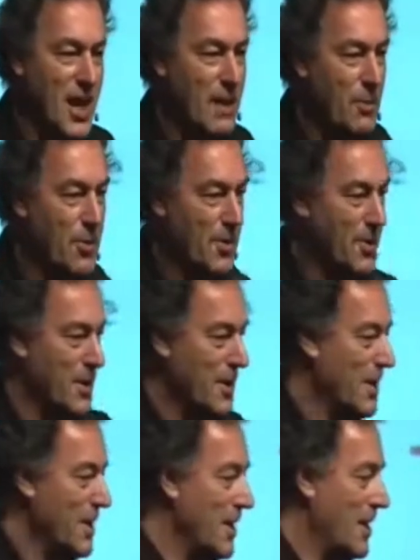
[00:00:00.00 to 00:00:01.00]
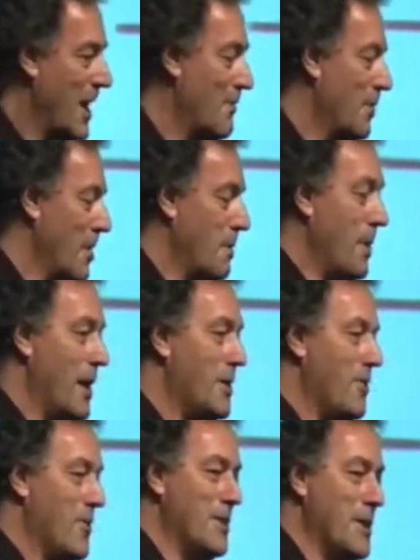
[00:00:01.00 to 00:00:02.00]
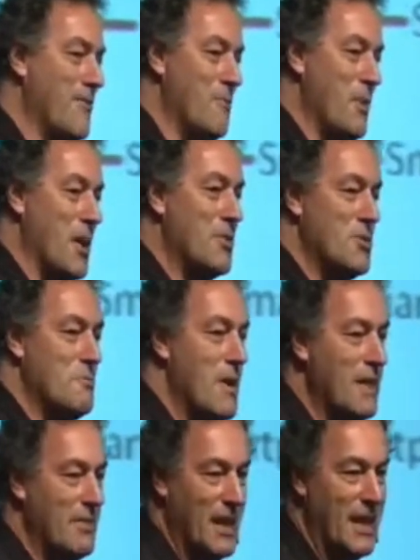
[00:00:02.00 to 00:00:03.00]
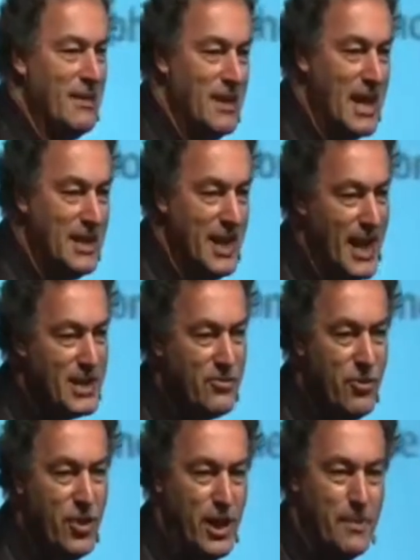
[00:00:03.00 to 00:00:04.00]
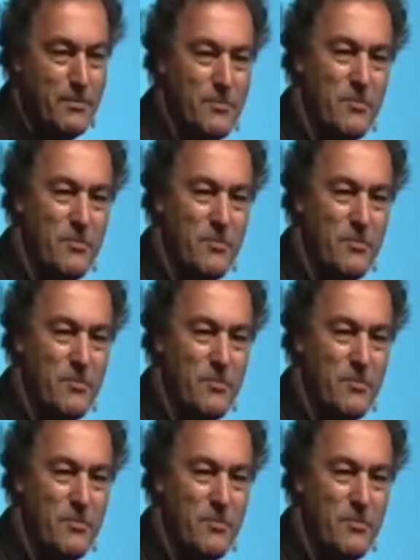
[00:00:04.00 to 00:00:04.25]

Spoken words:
And I would appeal to the government to make the internet tax-free,